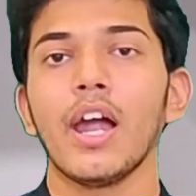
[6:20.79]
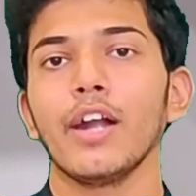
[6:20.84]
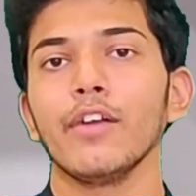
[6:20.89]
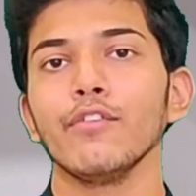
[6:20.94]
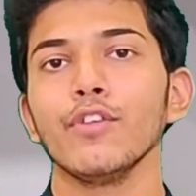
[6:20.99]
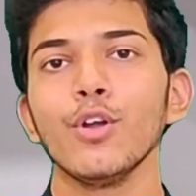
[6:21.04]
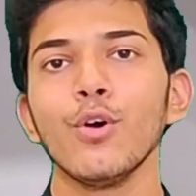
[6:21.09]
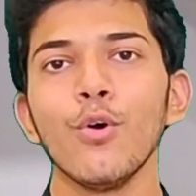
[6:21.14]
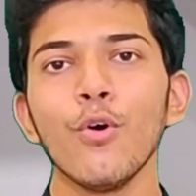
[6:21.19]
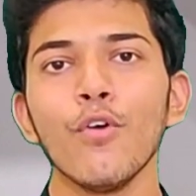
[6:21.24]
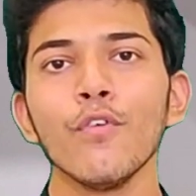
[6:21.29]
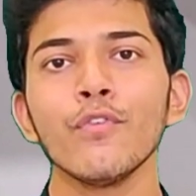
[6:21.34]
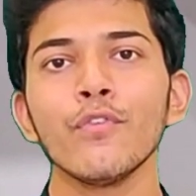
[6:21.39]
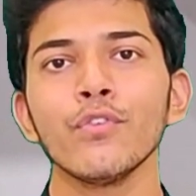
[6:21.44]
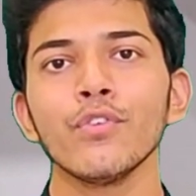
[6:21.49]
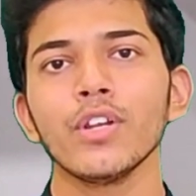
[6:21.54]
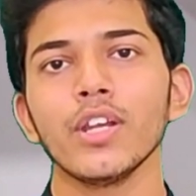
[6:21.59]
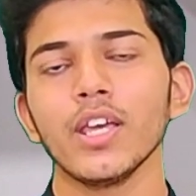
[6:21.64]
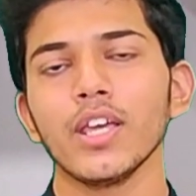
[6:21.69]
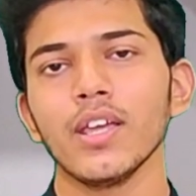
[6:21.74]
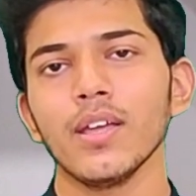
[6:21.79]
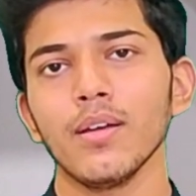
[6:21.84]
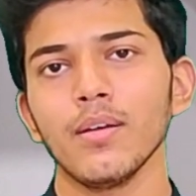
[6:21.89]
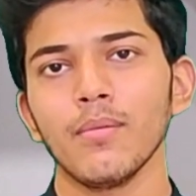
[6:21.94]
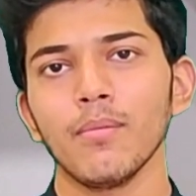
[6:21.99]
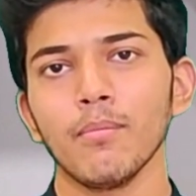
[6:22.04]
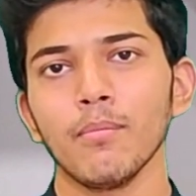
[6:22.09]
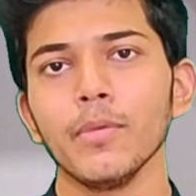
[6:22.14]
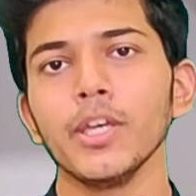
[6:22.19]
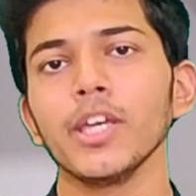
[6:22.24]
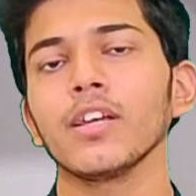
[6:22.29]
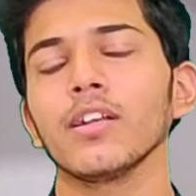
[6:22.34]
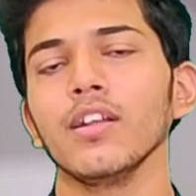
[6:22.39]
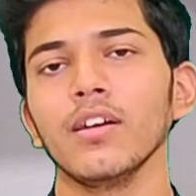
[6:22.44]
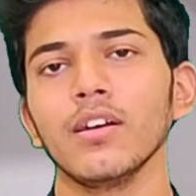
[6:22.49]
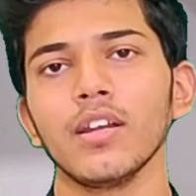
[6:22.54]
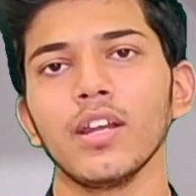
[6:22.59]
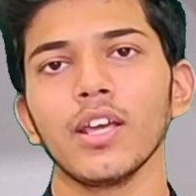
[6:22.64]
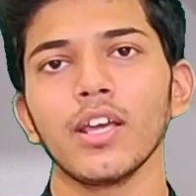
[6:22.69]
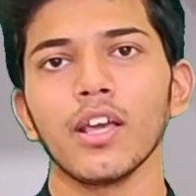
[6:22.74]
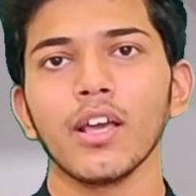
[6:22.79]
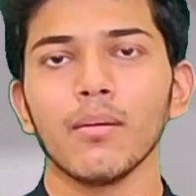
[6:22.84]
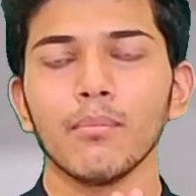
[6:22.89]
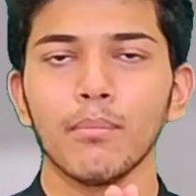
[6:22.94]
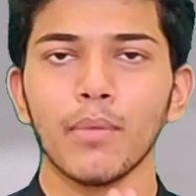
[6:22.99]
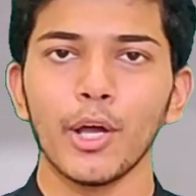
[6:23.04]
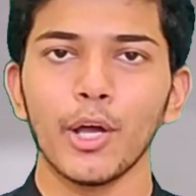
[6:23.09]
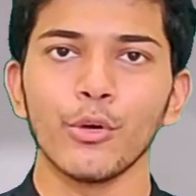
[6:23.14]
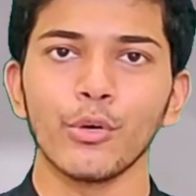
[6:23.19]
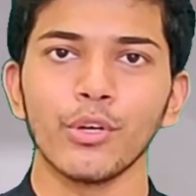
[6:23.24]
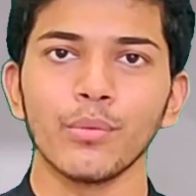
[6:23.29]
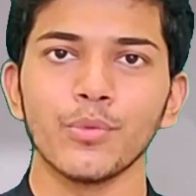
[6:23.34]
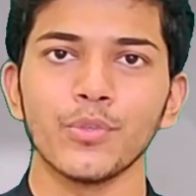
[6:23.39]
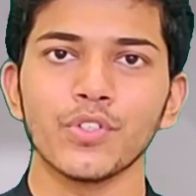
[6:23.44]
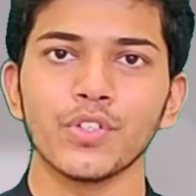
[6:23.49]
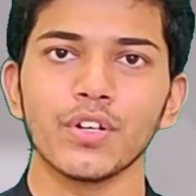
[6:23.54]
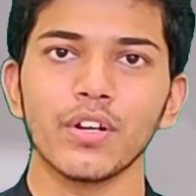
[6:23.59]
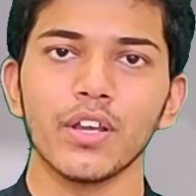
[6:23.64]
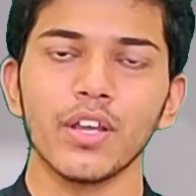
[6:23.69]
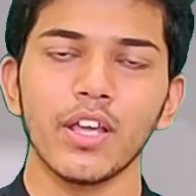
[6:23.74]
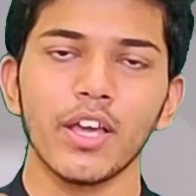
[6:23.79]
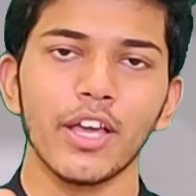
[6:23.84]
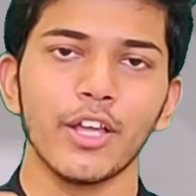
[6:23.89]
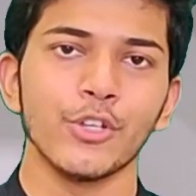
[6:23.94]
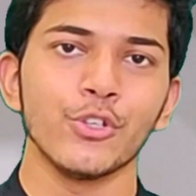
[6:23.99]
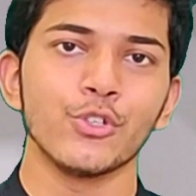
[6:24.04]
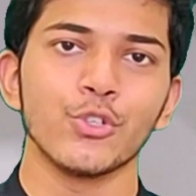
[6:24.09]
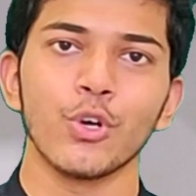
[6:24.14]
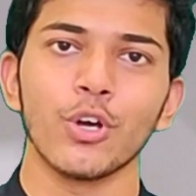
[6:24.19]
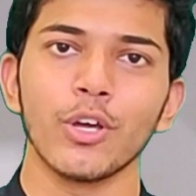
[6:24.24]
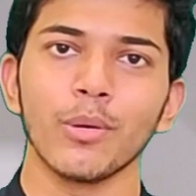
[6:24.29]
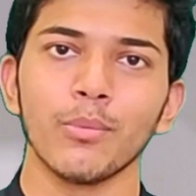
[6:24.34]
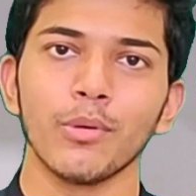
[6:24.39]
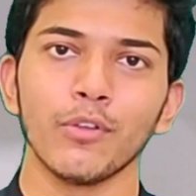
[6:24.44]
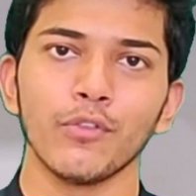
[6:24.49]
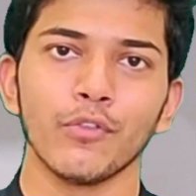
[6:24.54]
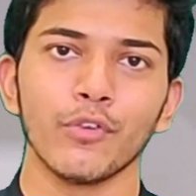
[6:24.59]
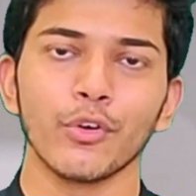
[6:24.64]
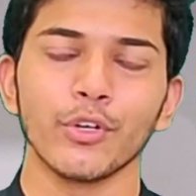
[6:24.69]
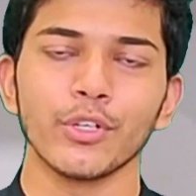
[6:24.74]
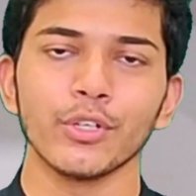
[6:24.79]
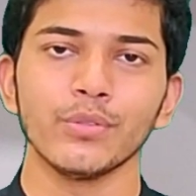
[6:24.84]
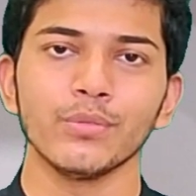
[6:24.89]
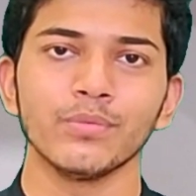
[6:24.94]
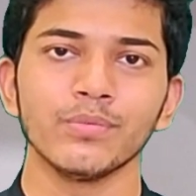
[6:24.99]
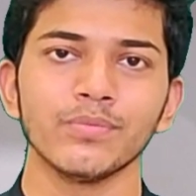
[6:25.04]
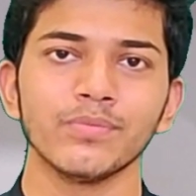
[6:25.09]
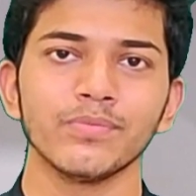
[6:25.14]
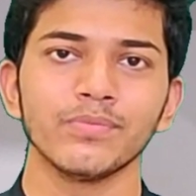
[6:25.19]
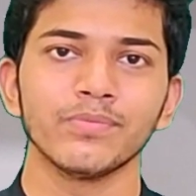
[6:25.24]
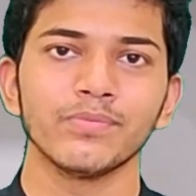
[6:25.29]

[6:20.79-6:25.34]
and will hopefully make learning biochemistry enjoyable for you.